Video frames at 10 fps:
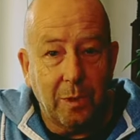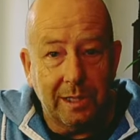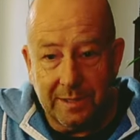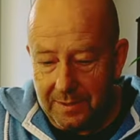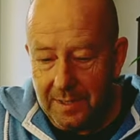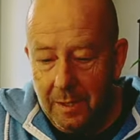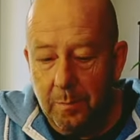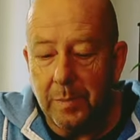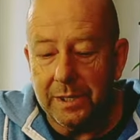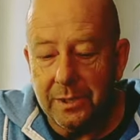wants,
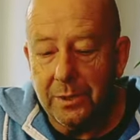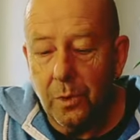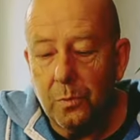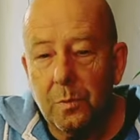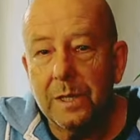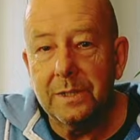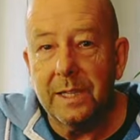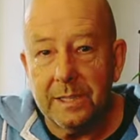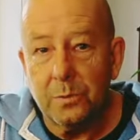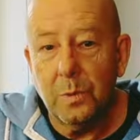but you don't want
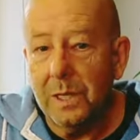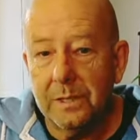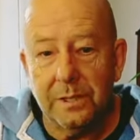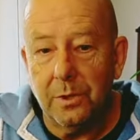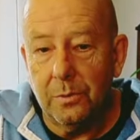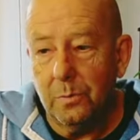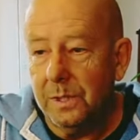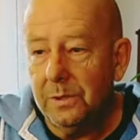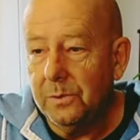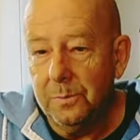as well, you don't
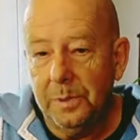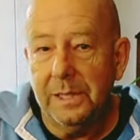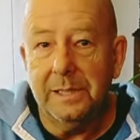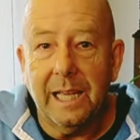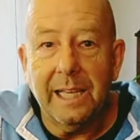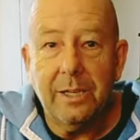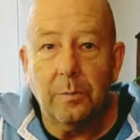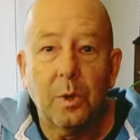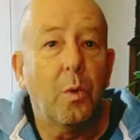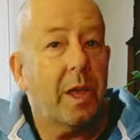want to build a
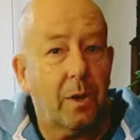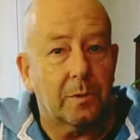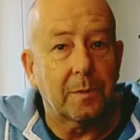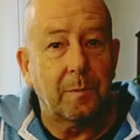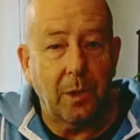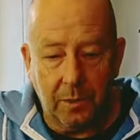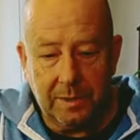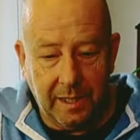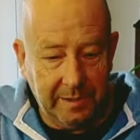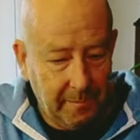helicopter without
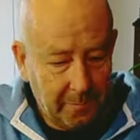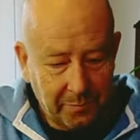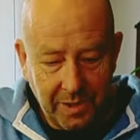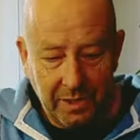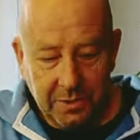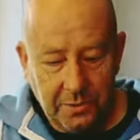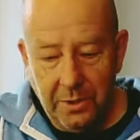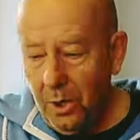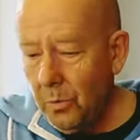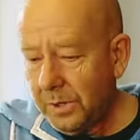Loctite. So you
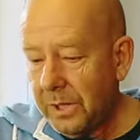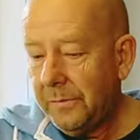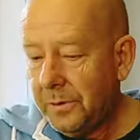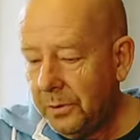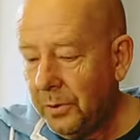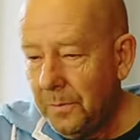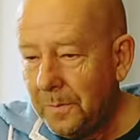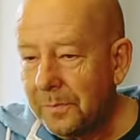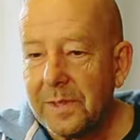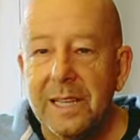know what you have to do.
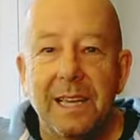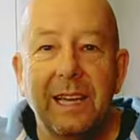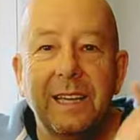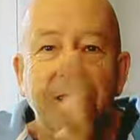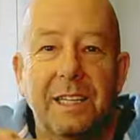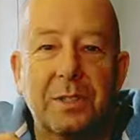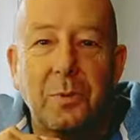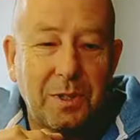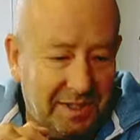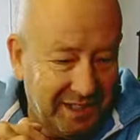This
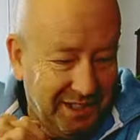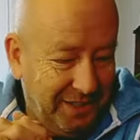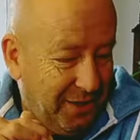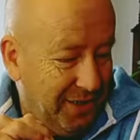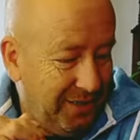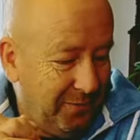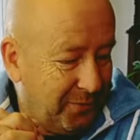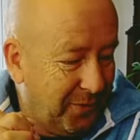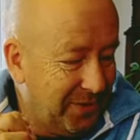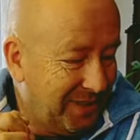was the
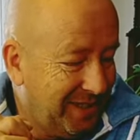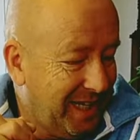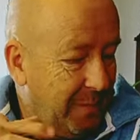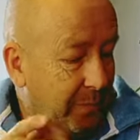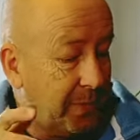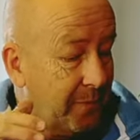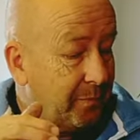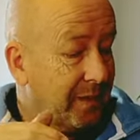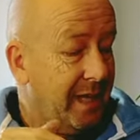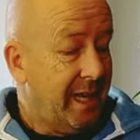first step.
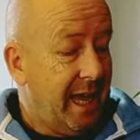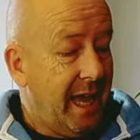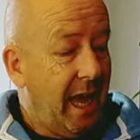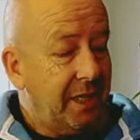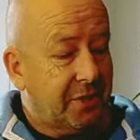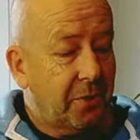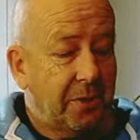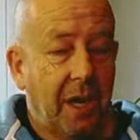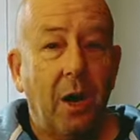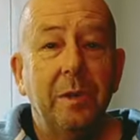I show
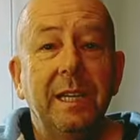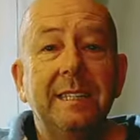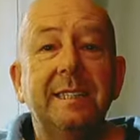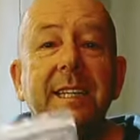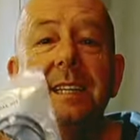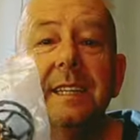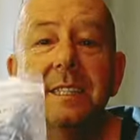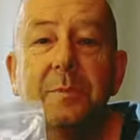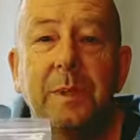you how easy it is